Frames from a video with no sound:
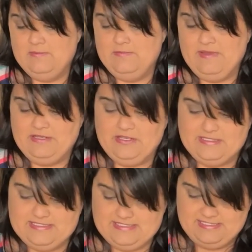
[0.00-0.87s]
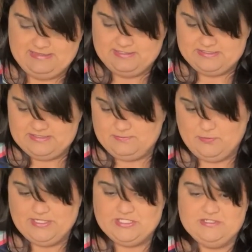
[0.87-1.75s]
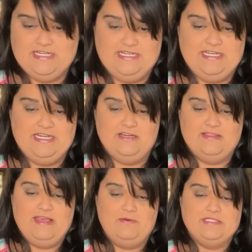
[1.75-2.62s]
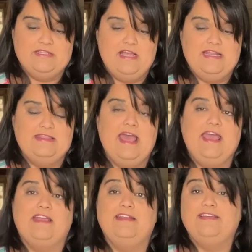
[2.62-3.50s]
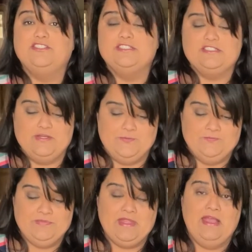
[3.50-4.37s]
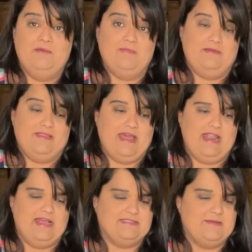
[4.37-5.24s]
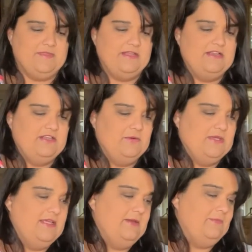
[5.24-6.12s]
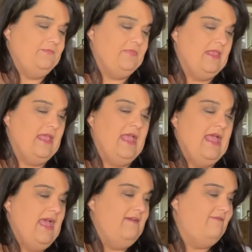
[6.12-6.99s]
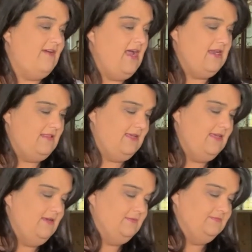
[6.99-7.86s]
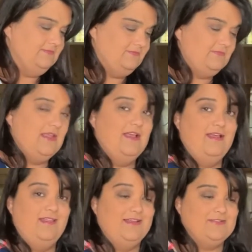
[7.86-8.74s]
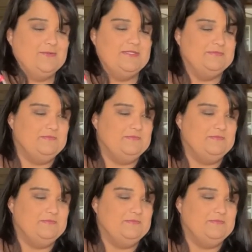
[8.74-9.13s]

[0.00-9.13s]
And you can see there's some moisture in here that was not in the echinacea. So maybe that has something to do with it. And finally, this one